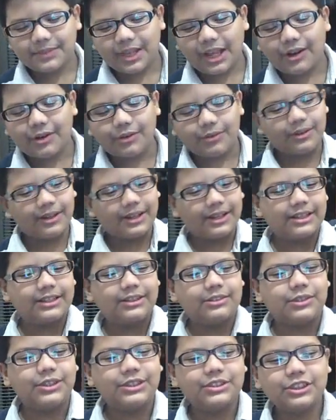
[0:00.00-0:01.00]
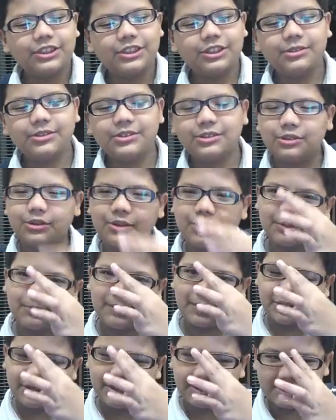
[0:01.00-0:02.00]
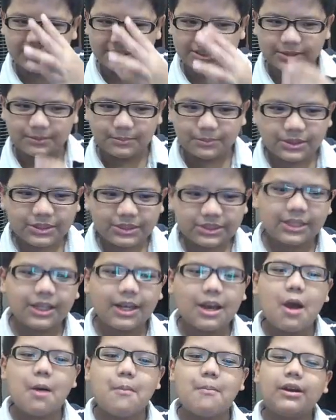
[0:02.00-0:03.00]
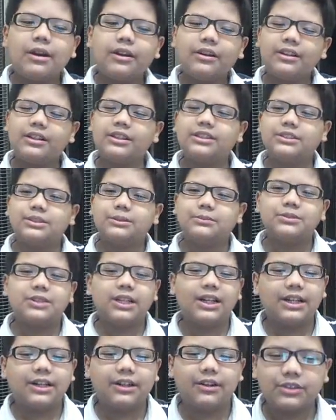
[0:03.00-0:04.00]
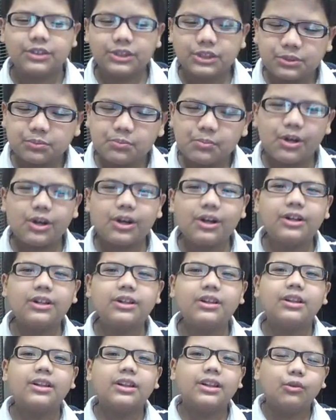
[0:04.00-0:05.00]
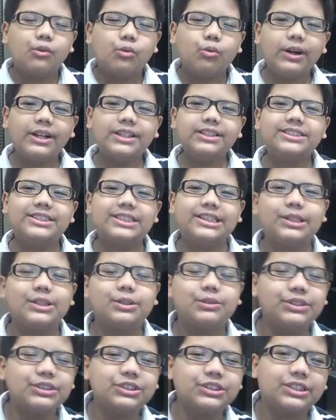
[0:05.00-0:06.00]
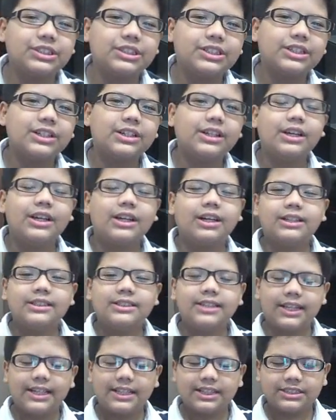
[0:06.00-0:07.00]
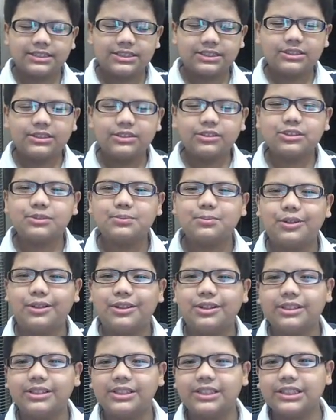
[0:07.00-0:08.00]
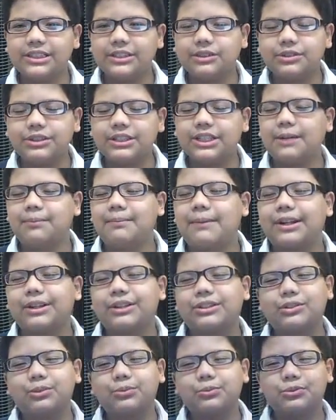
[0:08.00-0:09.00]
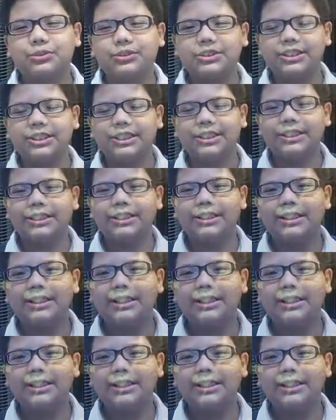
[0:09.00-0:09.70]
Now, to introduce you on microorganisms, microorganisms are a small one-cell creature that is so small you need a microscope to see it.